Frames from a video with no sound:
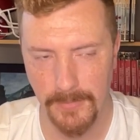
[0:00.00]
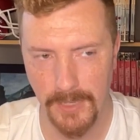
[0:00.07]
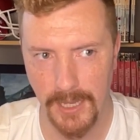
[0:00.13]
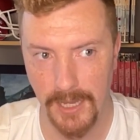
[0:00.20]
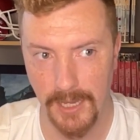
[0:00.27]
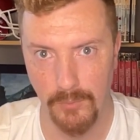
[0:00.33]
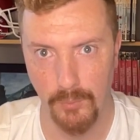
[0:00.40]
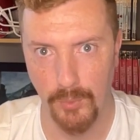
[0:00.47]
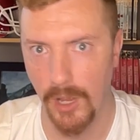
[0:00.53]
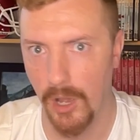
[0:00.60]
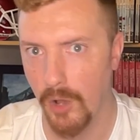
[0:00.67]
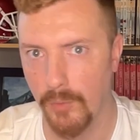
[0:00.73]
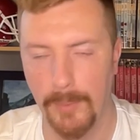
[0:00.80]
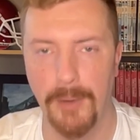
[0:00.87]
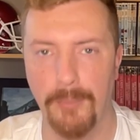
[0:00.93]
And we
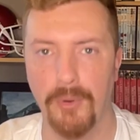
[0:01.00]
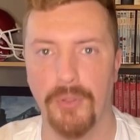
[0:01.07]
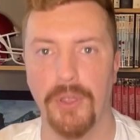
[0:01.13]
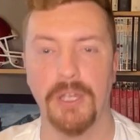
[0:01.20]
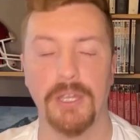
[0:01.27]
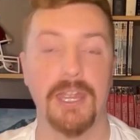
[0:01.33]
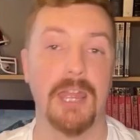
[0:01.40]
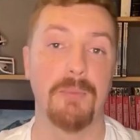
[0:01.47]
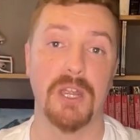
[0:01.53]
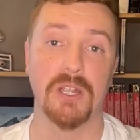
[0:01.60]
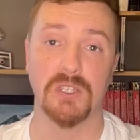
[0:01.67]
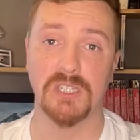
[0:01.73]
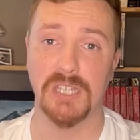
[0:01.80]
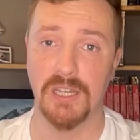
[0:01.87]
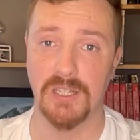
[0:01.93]
all remember the game
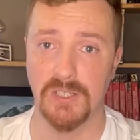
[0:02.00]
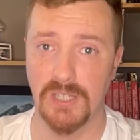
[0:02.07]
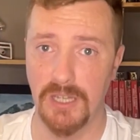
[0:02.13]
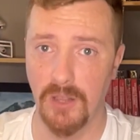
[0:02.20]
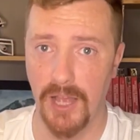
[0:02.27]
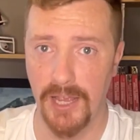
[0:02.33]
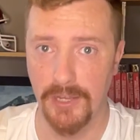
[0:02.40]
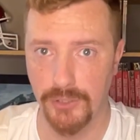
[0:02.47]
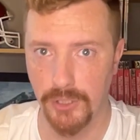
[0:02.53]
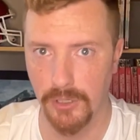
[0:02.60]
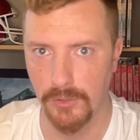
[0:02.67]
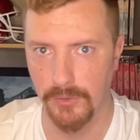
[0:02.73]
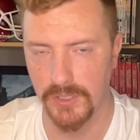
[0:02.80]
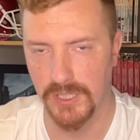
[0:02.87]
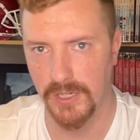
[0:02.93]
against Tennessee last
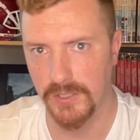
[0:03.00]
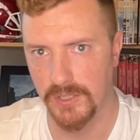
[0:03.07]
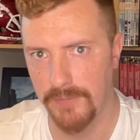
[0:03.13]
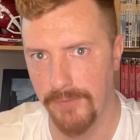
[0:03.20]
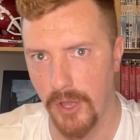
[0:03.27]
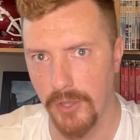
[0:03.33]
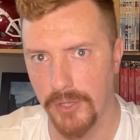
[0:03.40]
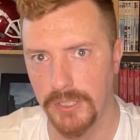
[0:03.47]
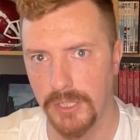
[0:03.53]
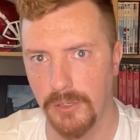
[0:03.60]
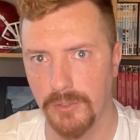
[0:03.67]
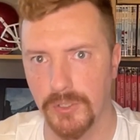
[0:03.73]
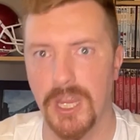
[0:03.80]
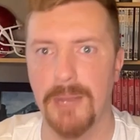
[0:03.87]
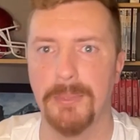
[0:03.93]
year. The Tennessee
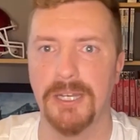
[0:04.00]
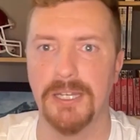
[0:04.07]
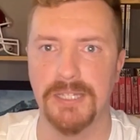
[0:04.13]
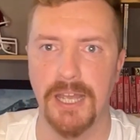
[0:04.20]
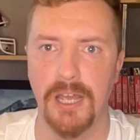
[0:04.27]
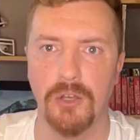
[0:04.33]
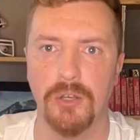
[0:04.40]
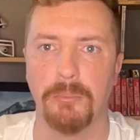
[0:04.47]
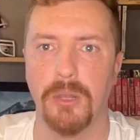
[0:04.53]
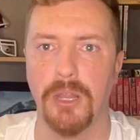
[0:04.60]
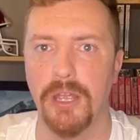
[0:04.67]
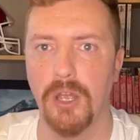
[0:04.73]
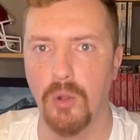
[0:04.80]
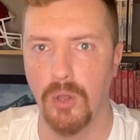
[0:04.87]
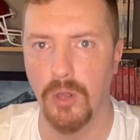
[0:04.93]
Volunteers came into town to
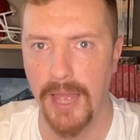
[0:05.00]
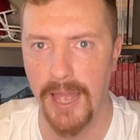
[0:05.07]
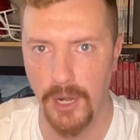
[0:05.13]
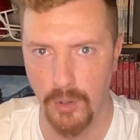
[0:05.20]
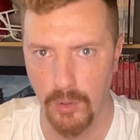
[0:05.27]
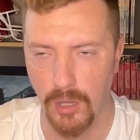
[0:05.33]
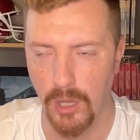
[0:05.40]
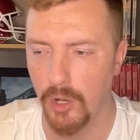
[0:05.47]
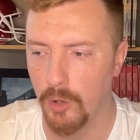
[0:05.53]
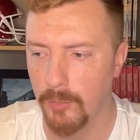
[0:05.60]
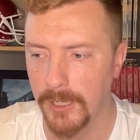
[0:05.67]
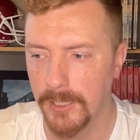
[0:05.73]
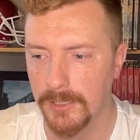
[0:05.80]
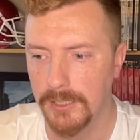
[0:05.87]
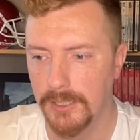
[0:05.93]
play at
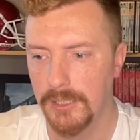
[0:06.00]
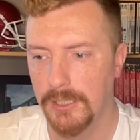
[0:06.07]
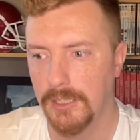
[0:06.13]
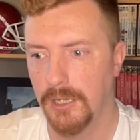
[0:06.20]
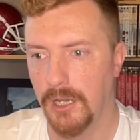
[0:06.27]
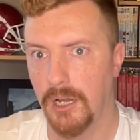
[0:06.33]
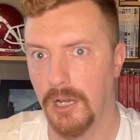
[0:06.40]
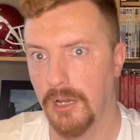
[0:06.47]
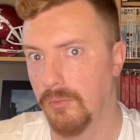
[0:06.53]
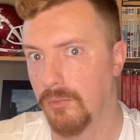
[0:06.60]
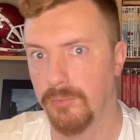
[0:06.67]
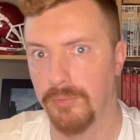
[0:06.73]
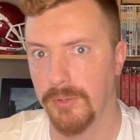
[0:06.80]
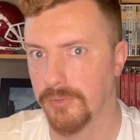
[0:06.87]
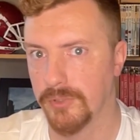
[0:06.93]
Oklahoma.
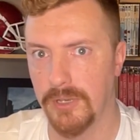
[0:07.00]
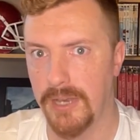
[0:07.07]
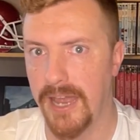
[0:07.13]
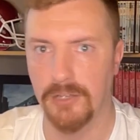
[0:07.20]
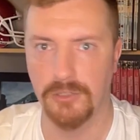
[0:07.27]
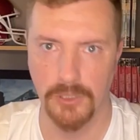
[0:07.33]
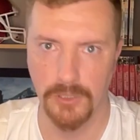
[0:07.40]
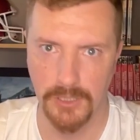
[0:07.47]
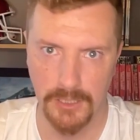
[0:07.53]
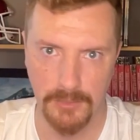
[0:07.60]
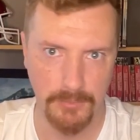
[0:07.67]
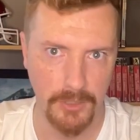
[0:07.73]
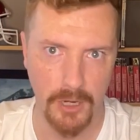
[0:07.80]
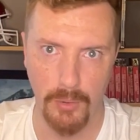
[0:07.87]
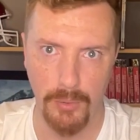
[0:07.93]
It was a nationally,
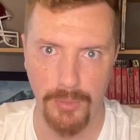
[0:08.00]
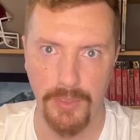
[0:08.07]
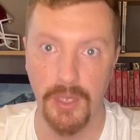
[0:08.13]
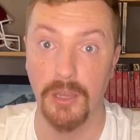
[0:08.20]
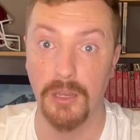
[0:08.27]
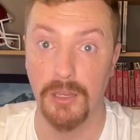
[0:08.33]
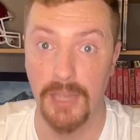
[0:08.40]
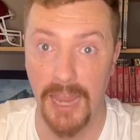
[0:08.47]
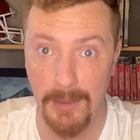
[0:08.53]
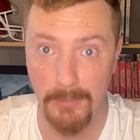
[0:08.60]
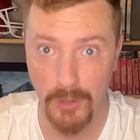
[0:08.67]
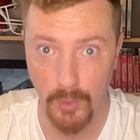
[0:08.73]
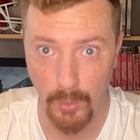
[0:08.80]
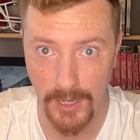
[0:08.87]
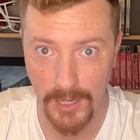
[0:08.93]
the
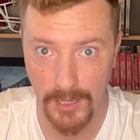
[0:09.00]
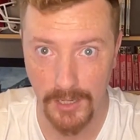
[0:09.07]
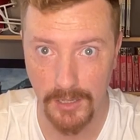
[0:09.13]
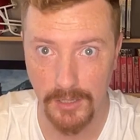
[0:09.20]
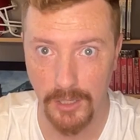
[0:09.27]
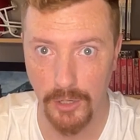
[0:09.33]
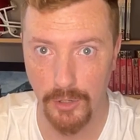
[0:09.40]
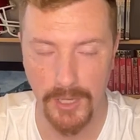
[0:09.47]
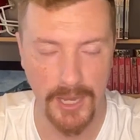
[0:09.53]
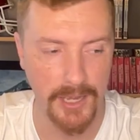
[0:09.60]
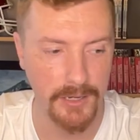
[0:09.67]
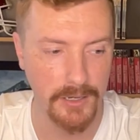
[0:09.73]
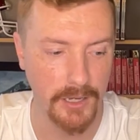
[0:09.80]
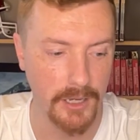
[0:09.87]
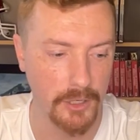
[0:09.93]
game of the week. You
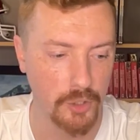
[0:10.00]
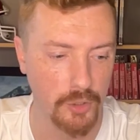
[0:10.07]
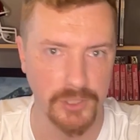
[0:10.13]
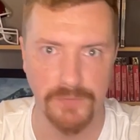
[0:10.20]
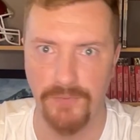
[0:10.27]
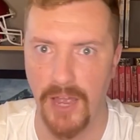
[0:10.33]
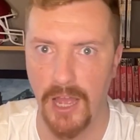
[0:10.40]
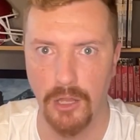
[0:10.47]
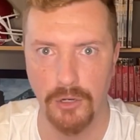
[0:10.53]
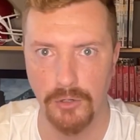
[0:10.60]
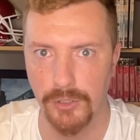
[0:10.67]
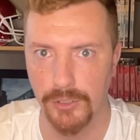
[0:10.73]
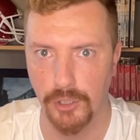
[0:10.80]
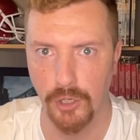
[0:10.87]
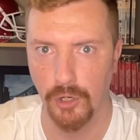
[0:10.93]
had Chris
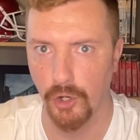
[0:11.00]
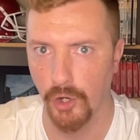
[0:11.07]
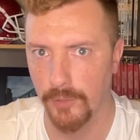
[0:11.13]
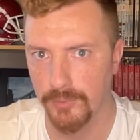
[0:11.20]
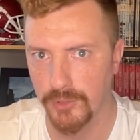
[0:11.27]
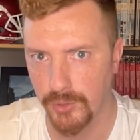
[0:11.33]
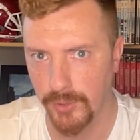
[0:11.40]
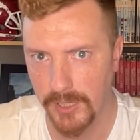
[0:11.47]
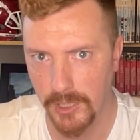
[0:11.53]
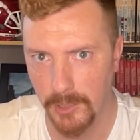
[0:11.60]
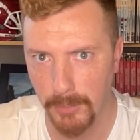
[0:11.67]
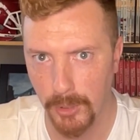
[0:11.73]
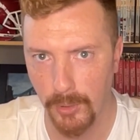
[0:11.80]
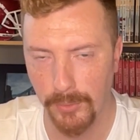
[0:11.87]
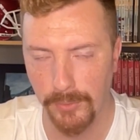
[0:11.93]
Fowler and Kirk Herbstreit in
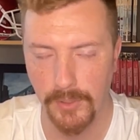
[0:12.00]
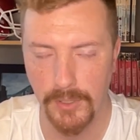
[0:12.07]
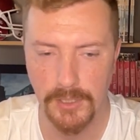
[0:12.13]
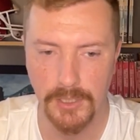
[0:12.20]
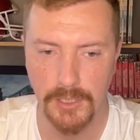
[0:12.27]
the booth.